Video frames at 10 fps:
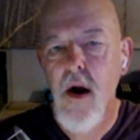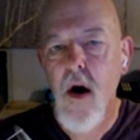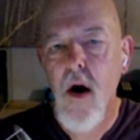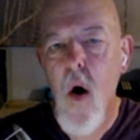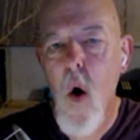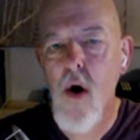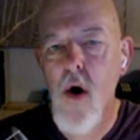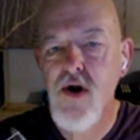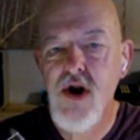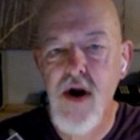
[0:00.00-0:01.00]
on
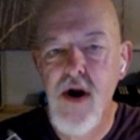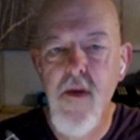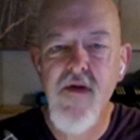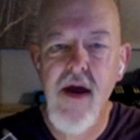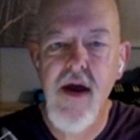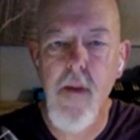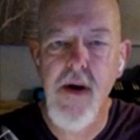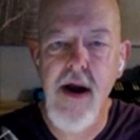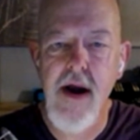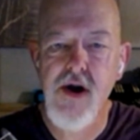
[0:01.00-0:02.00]
some of the
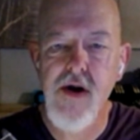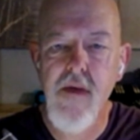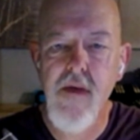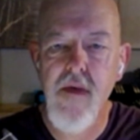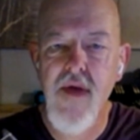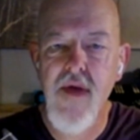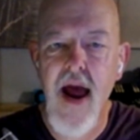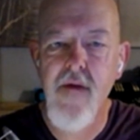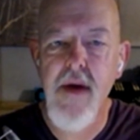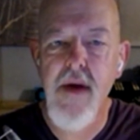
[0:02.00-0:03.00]
companies that have
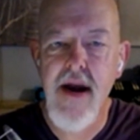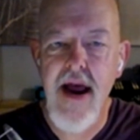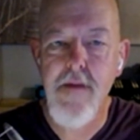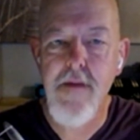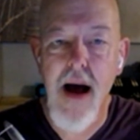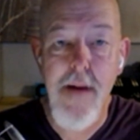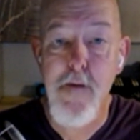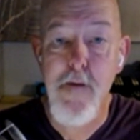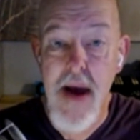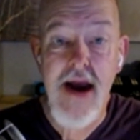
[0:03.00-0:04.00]
been hit by
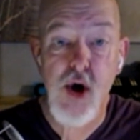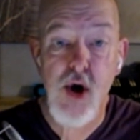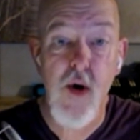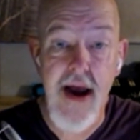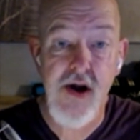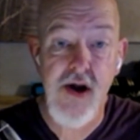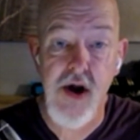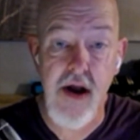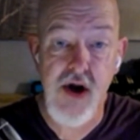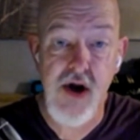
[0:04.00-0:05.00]
major
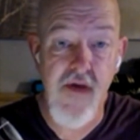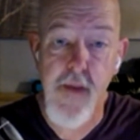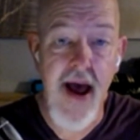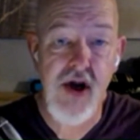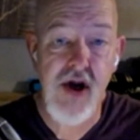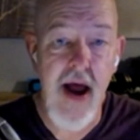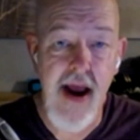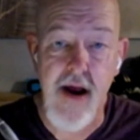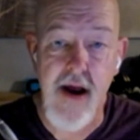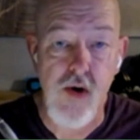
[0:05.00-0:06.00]
incidents in the past decade
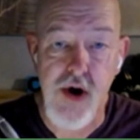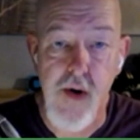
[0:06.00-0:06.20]
or so?